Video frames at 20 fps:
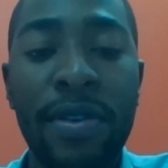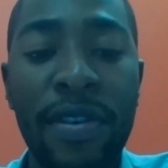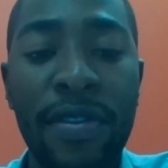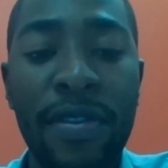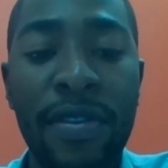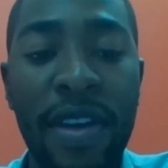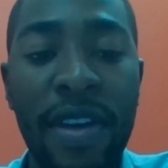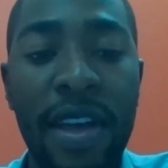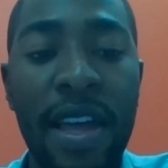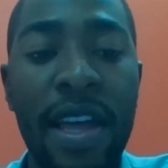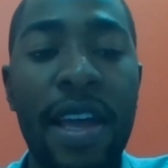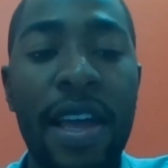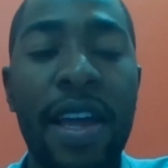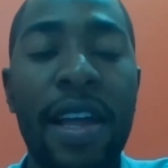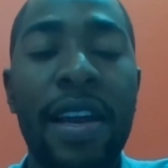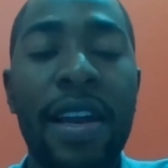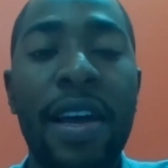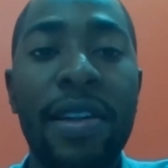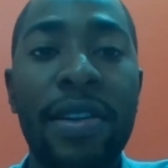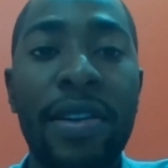the
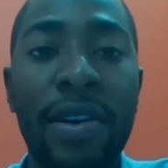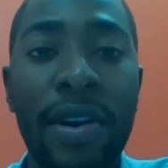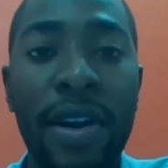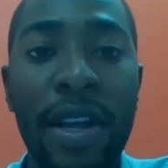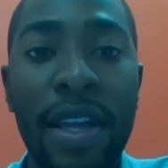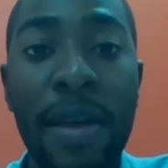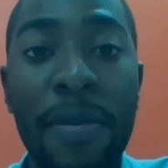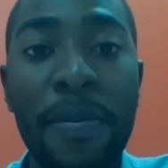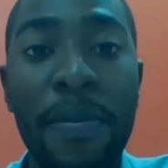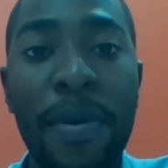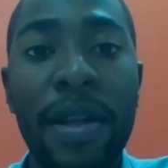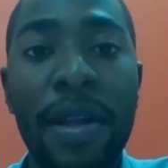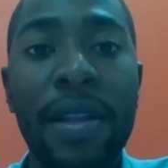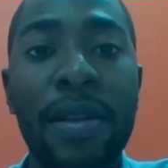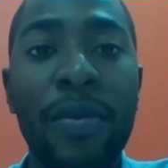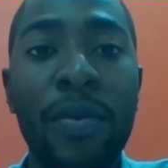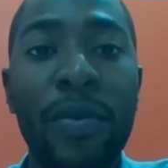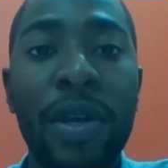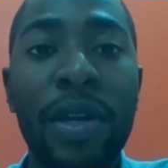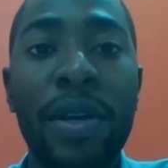survey and other
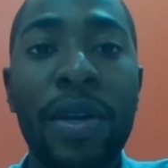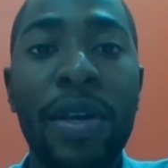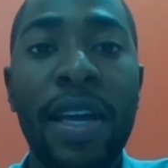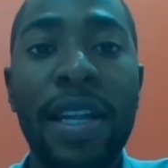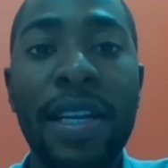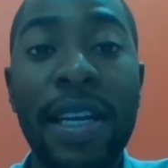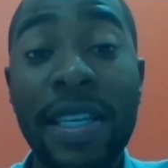equipment,